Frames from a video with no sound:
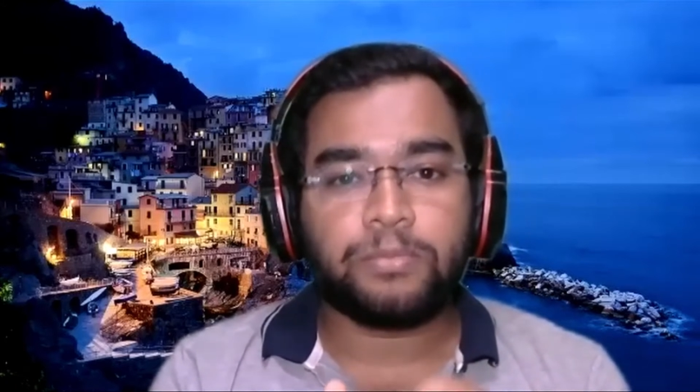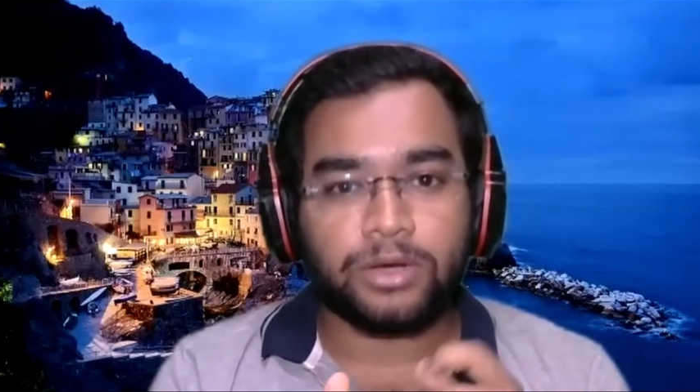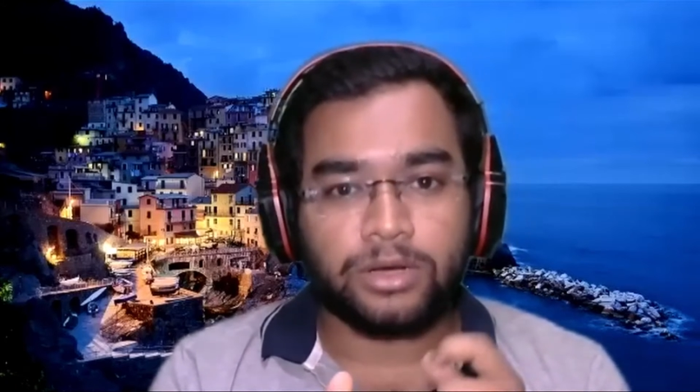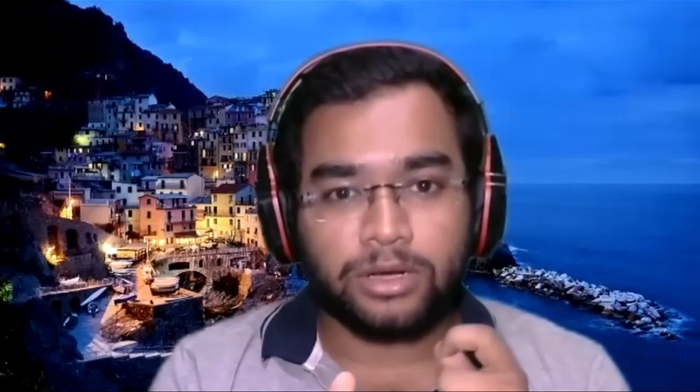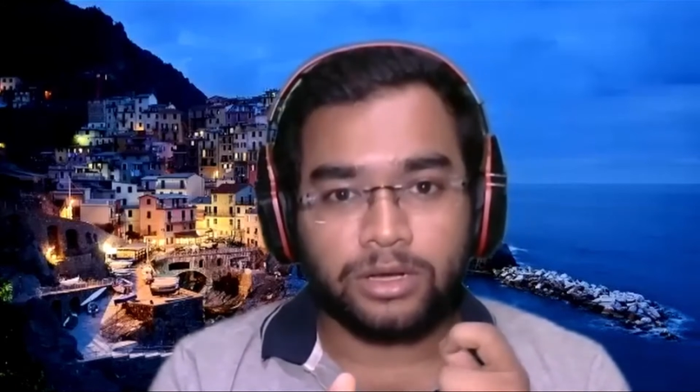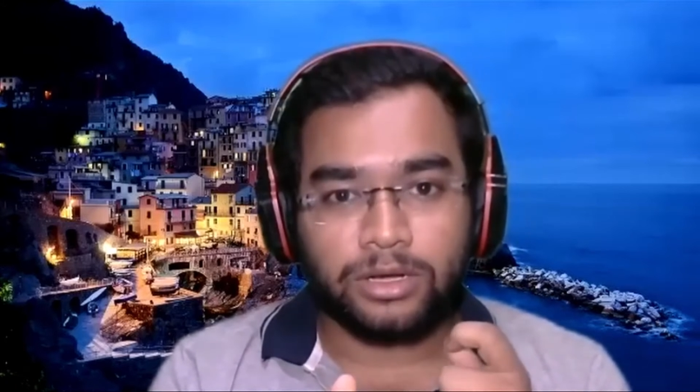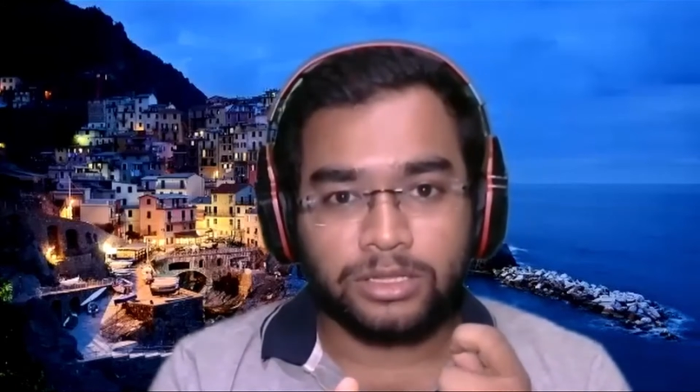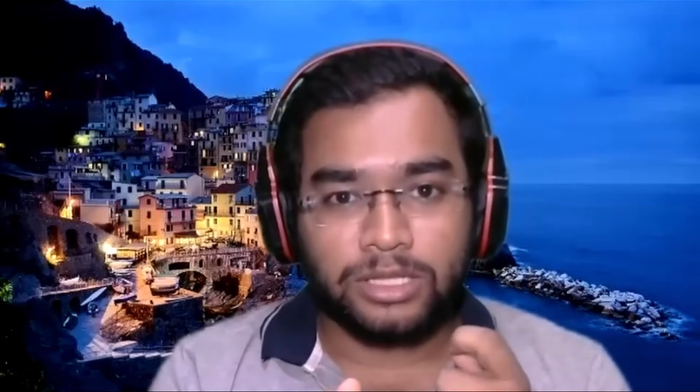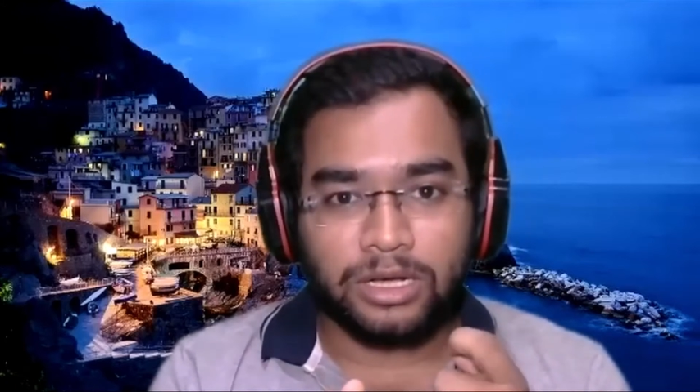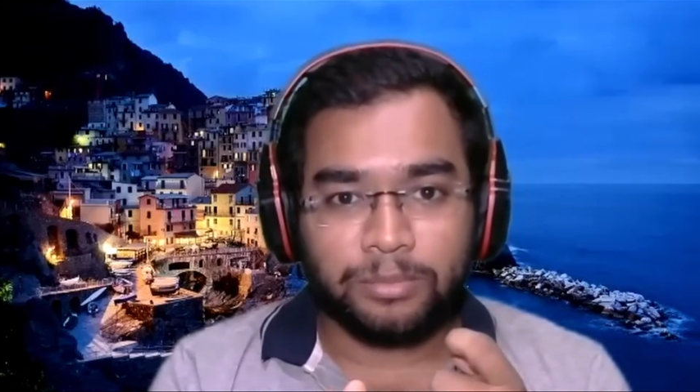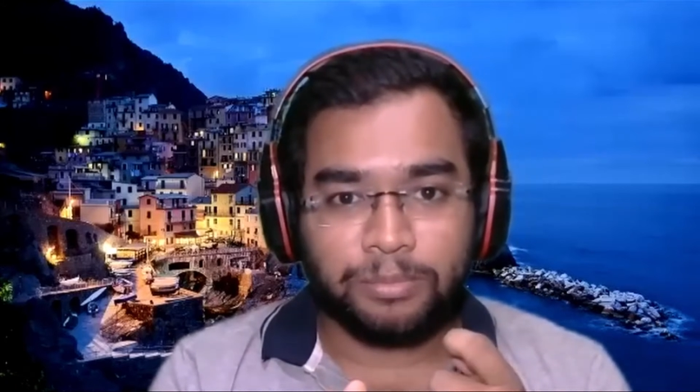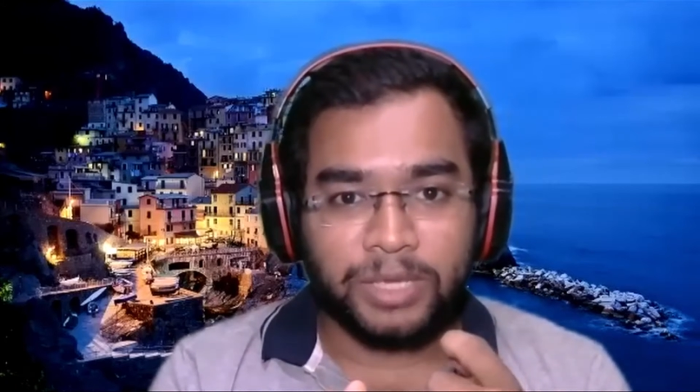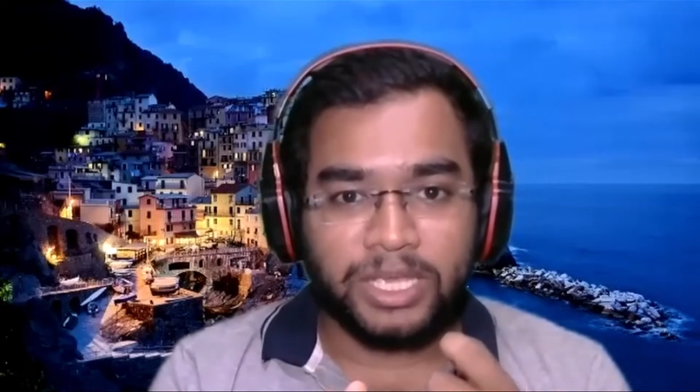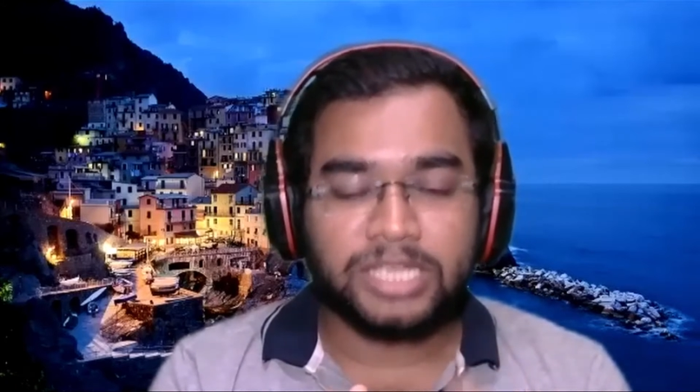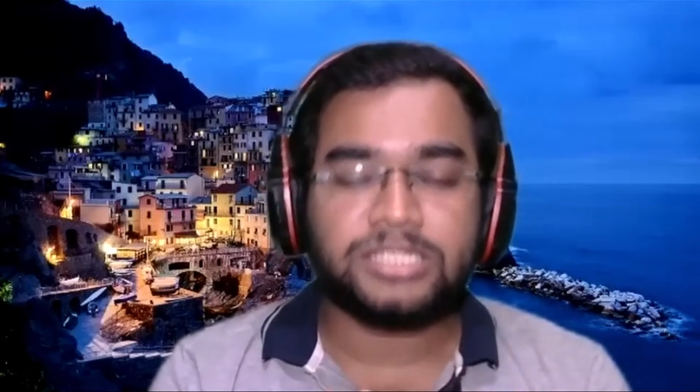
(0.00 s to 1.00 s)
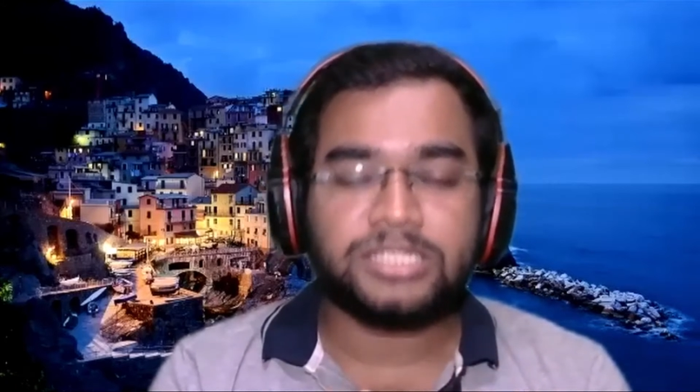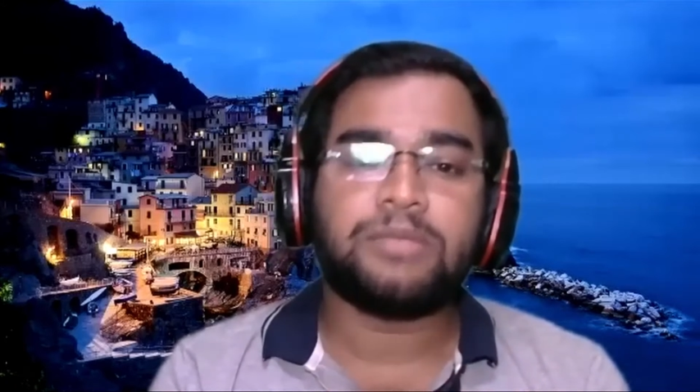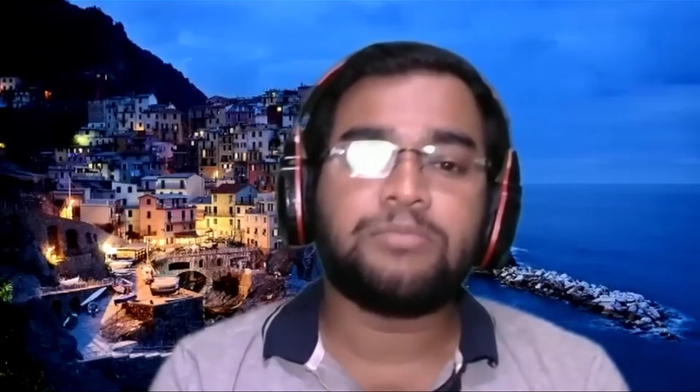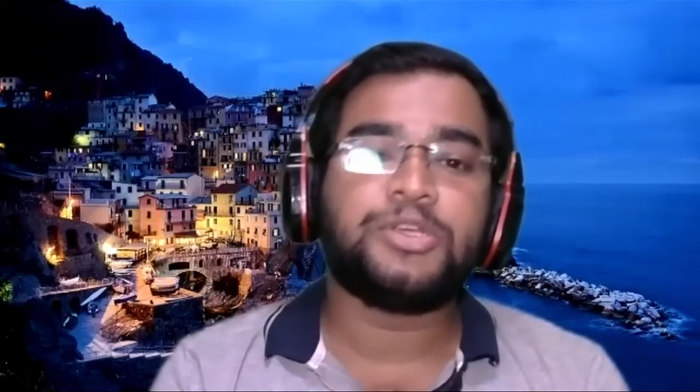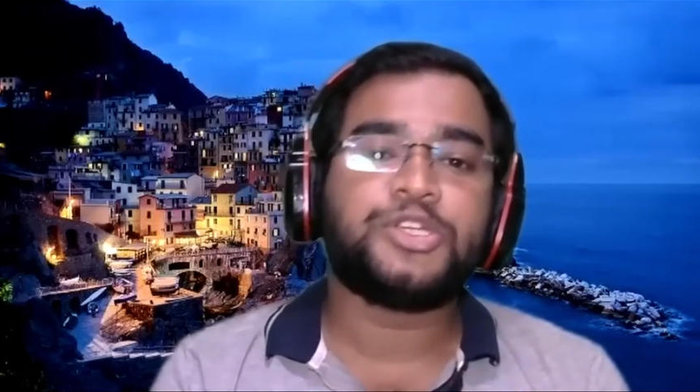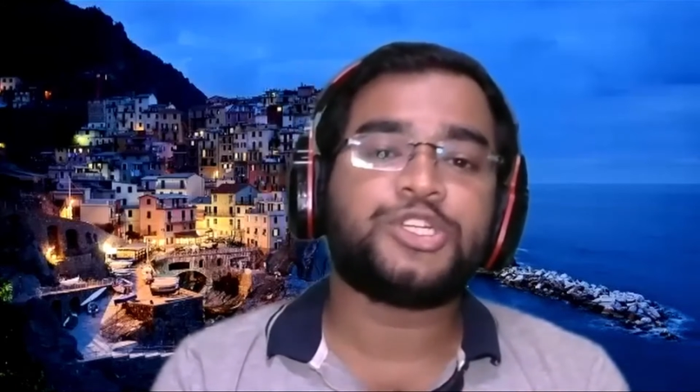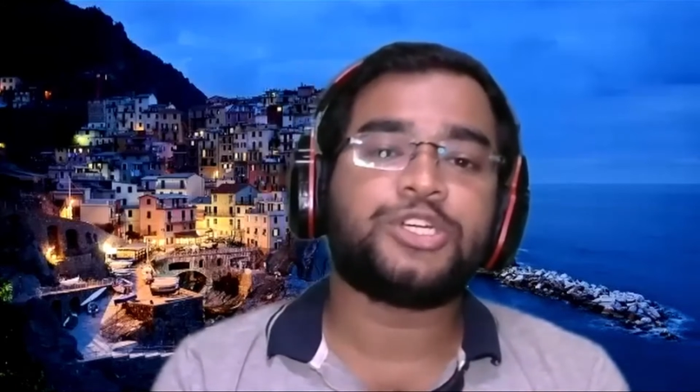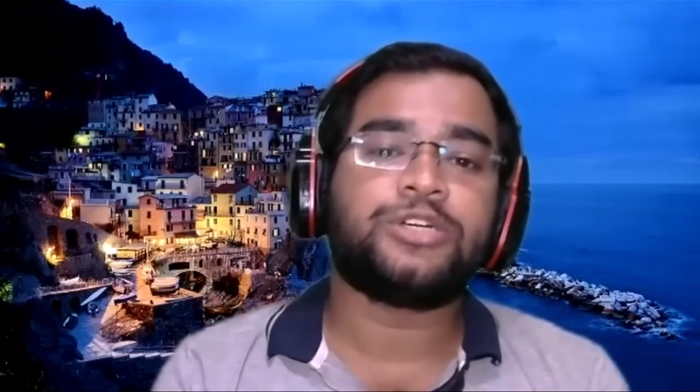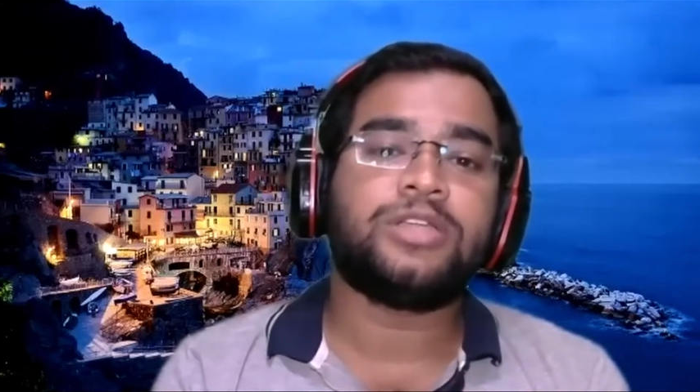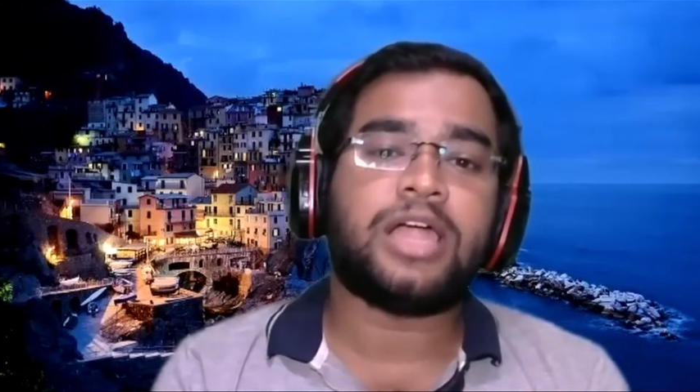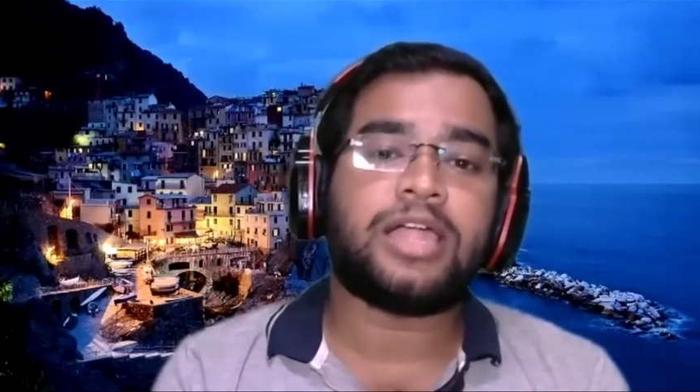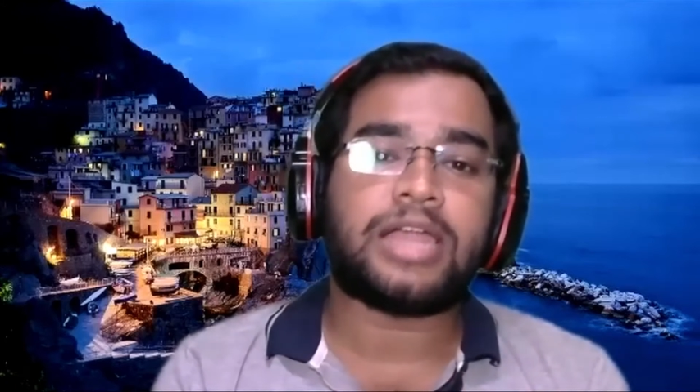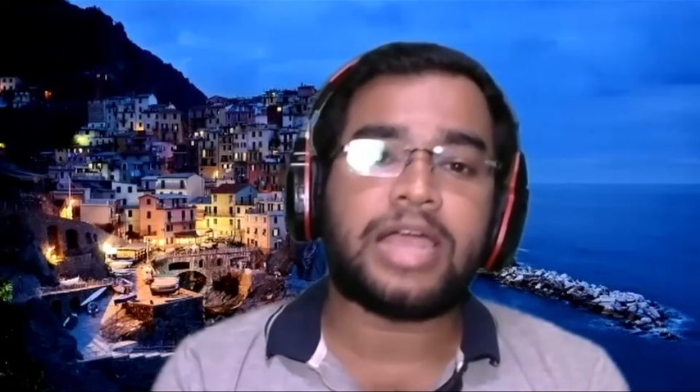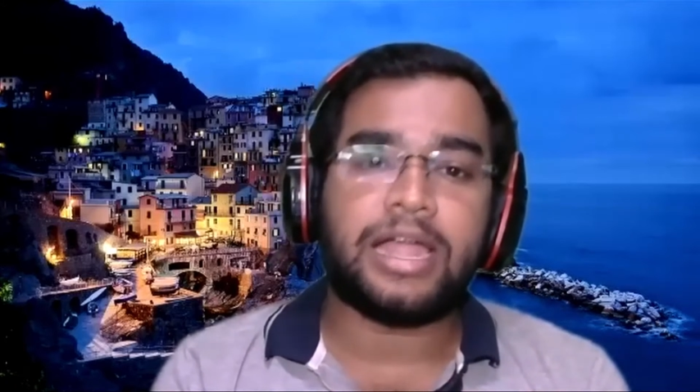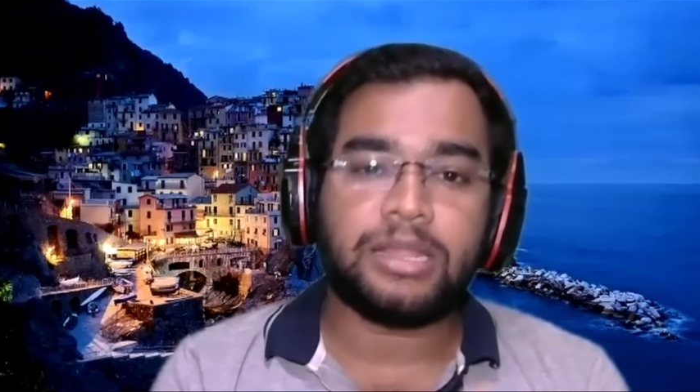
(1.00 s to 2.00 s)
the PhD admission
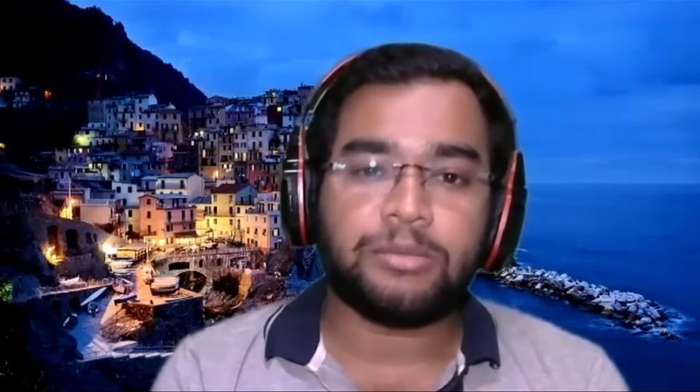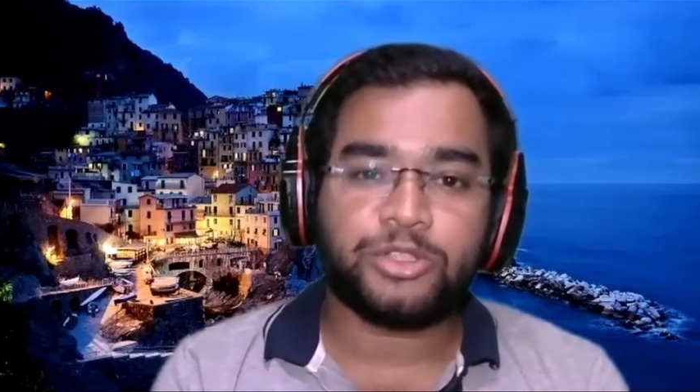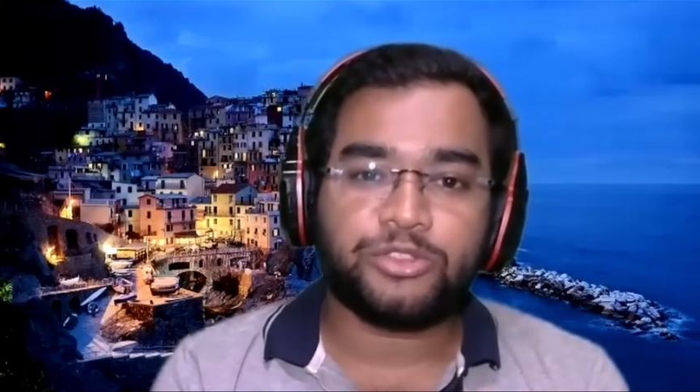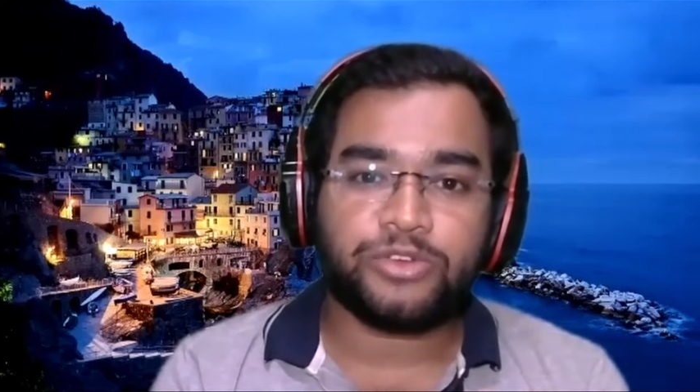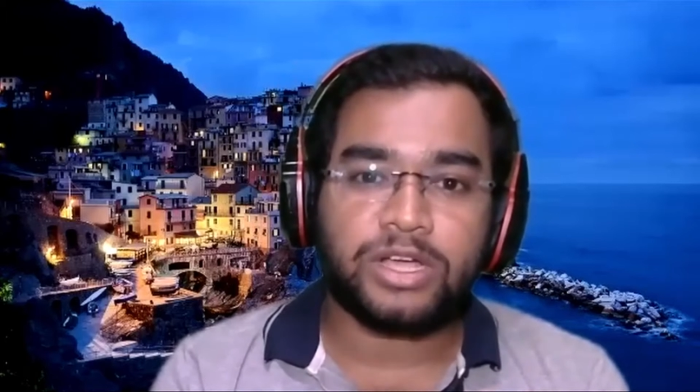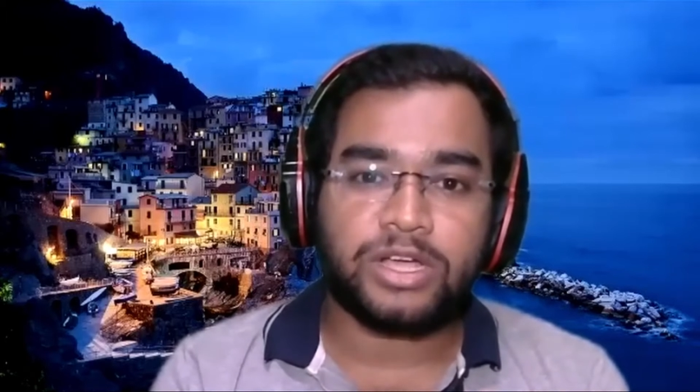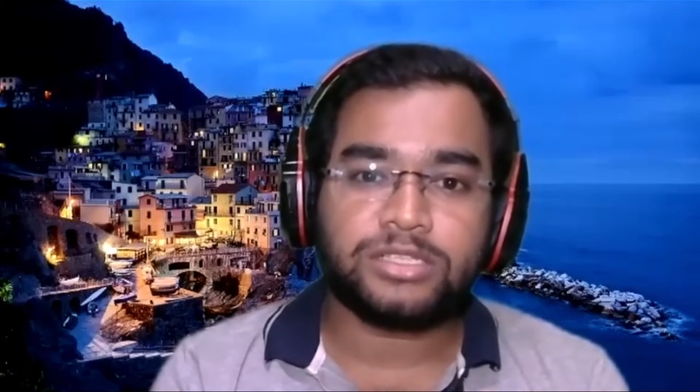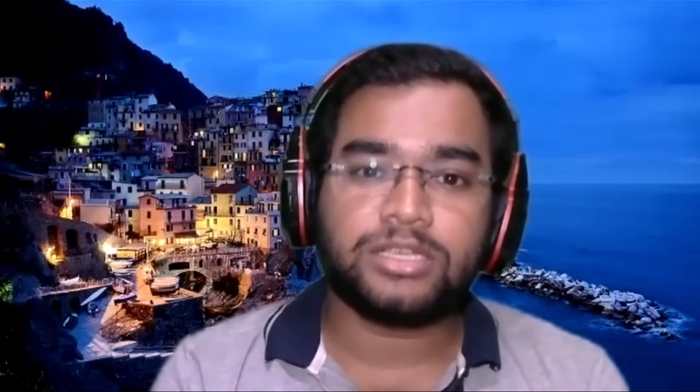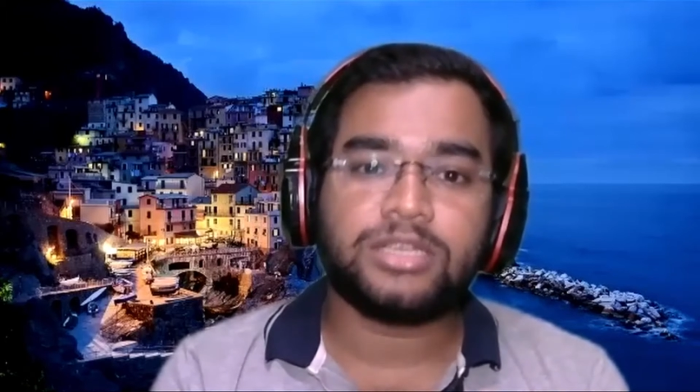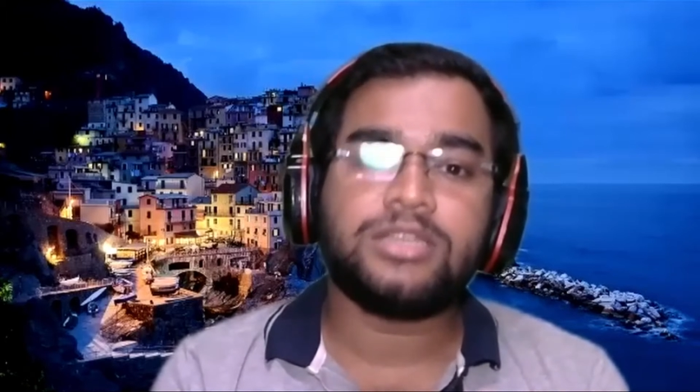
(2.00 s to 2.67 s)
at IIT Madras